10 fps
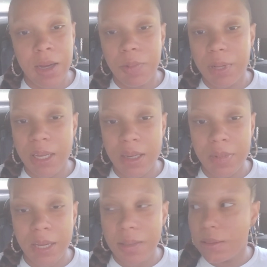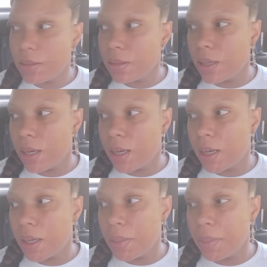with him getting
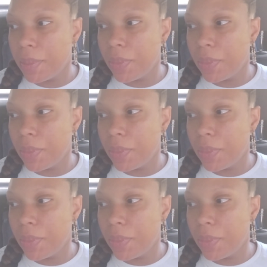um,